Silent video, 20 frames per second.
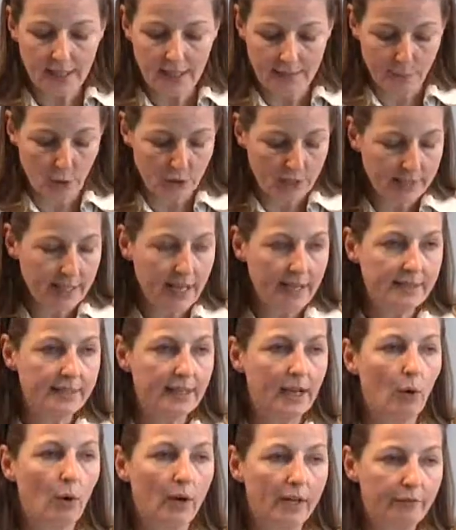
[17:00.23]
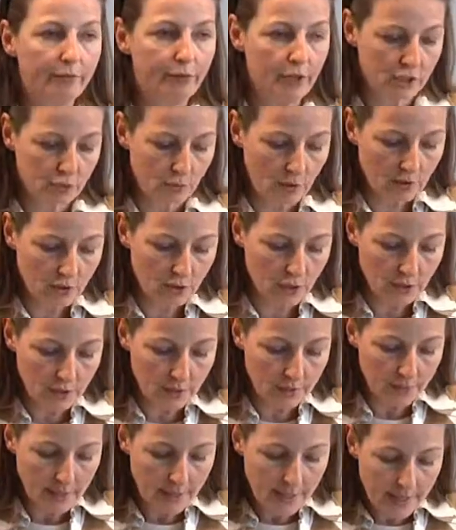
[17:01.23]
in modernizing our infrastructure,
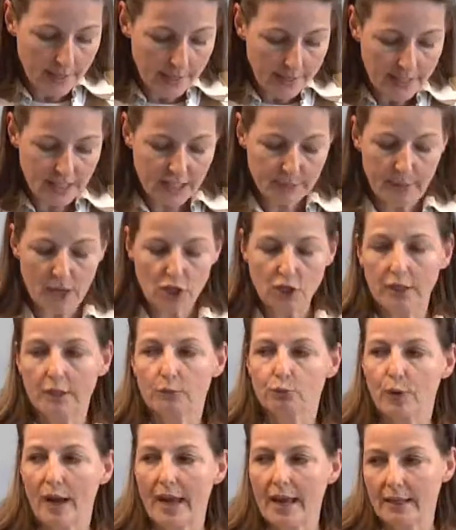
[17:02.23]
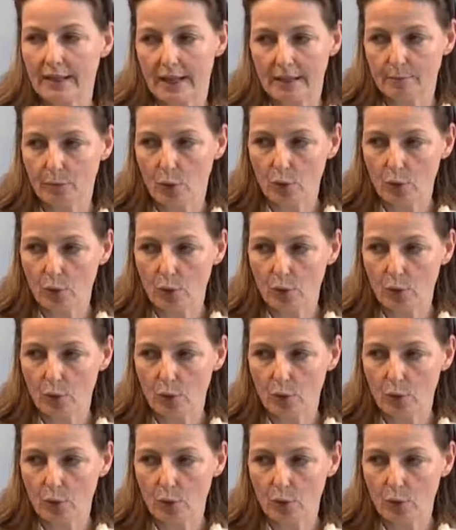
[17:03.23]
especially rail and